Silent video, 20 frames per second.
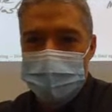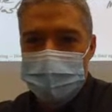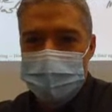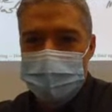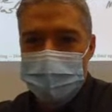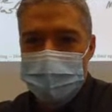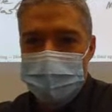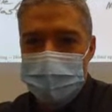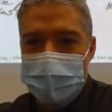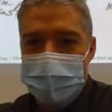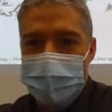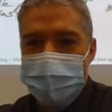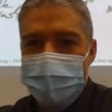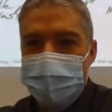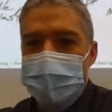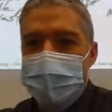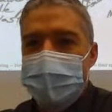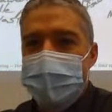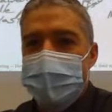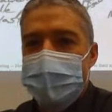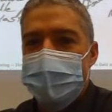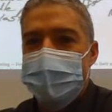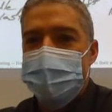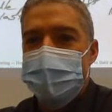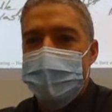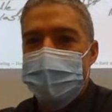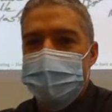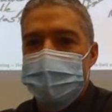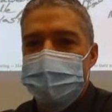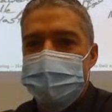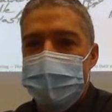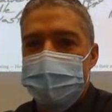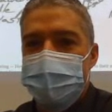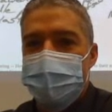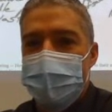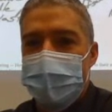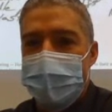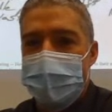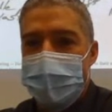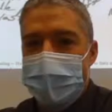So everything got cut except
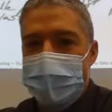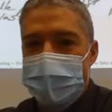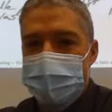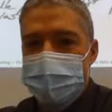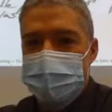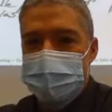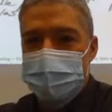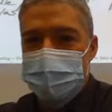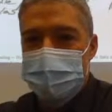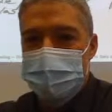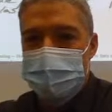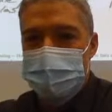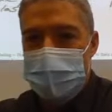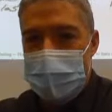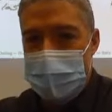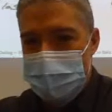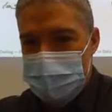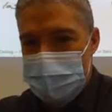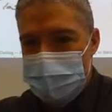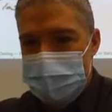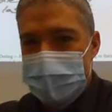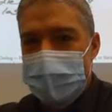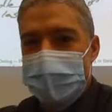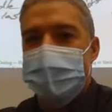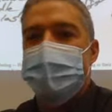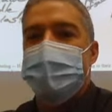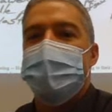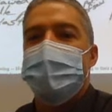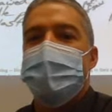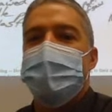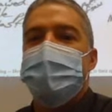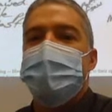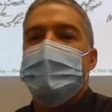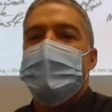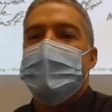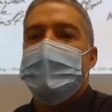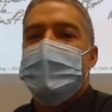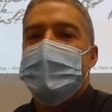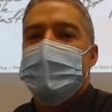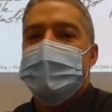for A. So the papers got cut,
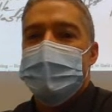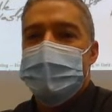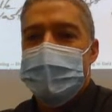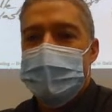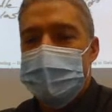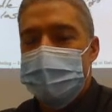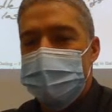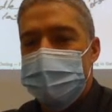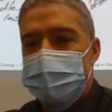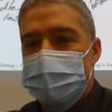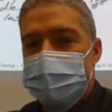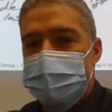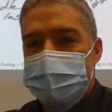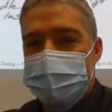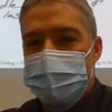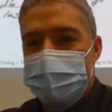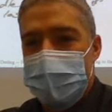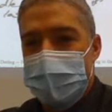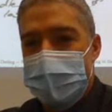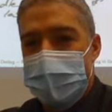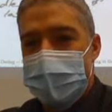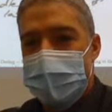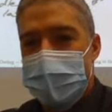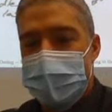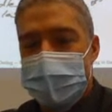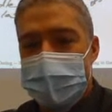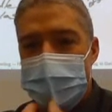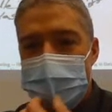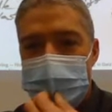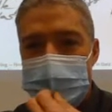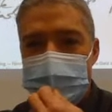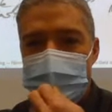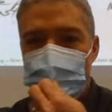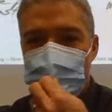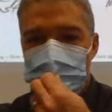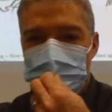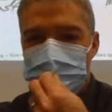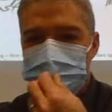the needle B got cut,